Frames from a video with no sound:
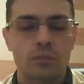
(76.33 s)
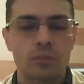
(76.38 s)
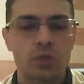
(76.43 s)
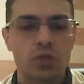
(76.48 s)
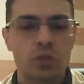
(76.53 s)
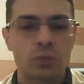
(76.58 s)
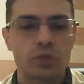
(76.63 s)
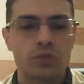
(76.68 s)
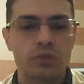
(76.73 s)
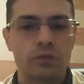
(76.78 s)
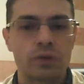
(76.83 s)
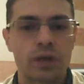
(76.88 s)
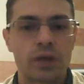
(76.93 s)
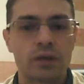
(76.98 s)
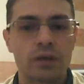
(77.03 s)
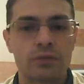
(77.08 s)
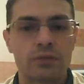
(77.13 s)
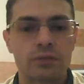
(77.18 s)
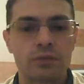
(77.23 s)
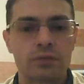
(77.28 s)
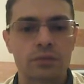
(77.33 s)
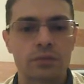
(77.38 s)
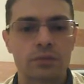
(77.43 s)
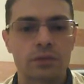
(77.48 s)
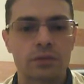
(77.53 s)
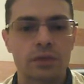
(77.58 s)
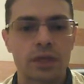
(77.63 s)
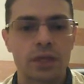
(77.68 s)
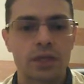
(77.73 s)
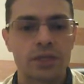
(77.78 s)
Bishop g5,
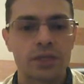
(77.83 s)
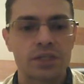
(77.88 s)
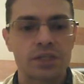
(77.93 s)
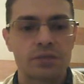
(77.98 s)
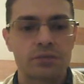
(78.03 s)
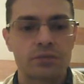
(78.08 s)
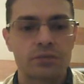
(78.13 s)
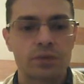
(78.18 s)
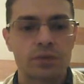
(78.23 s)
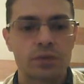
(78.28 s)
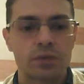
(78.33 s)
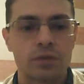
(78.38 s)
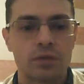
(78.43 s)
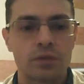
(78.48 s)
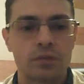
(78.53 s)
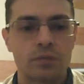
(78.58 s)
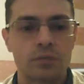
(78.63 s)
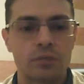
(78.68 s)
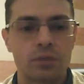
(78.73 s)
knight c3,